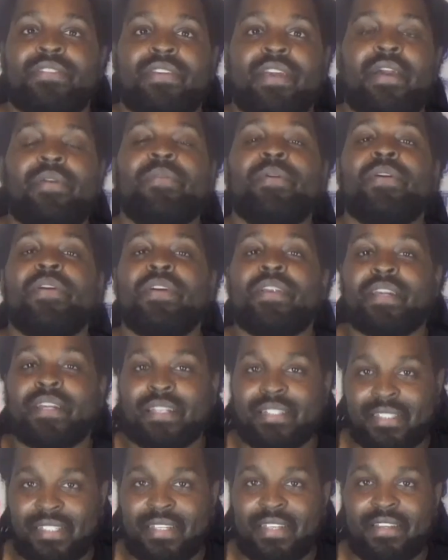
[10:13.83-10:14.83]
And we're going to
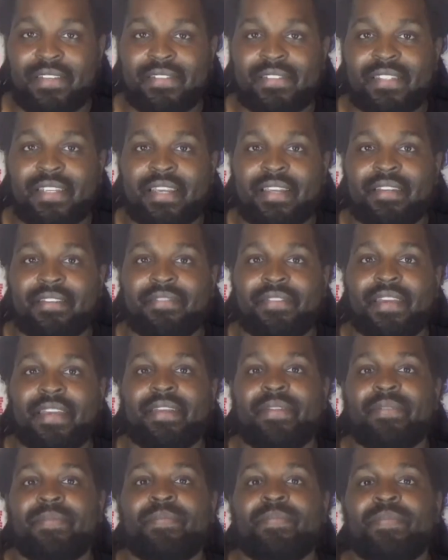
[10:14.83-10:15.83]
continue to innovate.